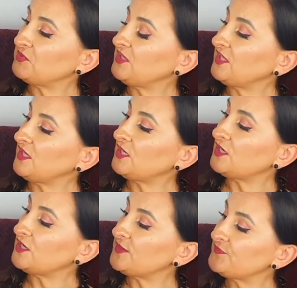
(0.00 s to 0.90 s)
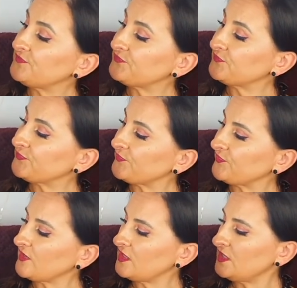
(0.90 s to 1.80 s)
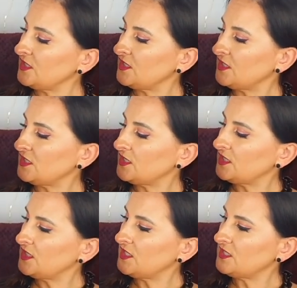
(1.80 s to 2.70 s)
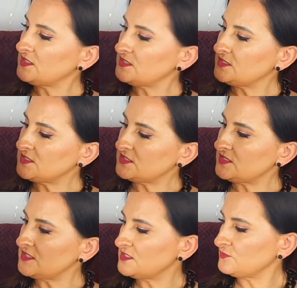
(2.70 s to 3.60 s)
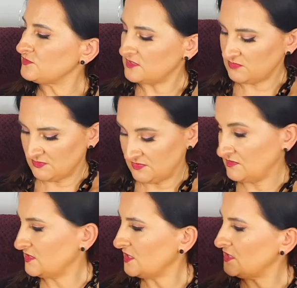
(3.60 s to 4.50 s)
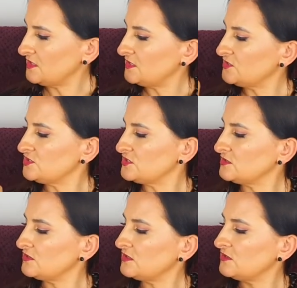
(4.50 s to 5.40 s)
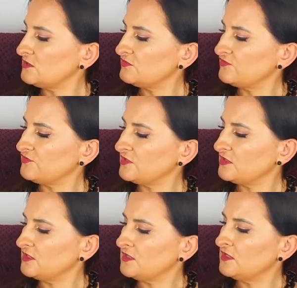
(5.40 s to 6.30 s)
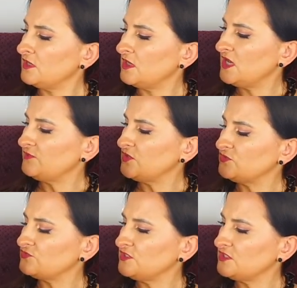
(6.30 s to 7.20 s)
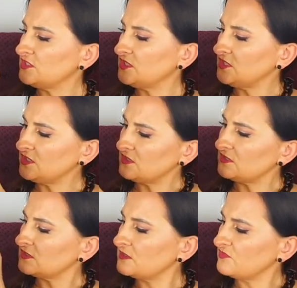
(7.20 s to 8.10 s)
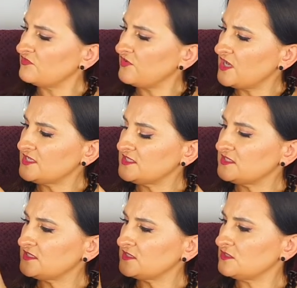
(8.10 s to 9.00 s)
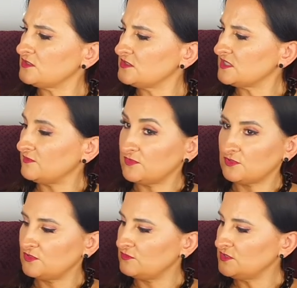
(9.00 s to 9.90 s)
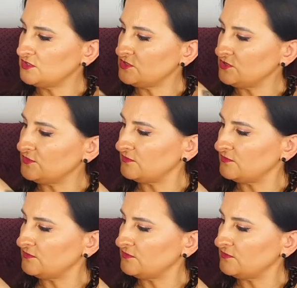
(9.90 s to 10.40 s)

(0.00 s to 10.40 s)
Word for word: here. And this one might be okay. I start it off. I'm not really fussed because I'm not going to.